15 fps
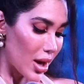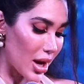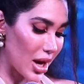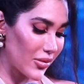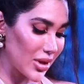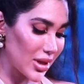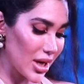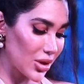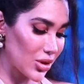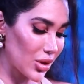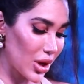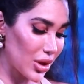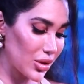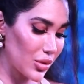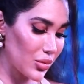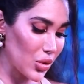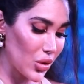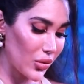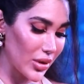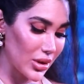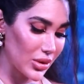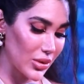Every day, try to
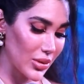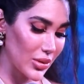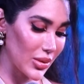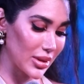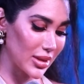move into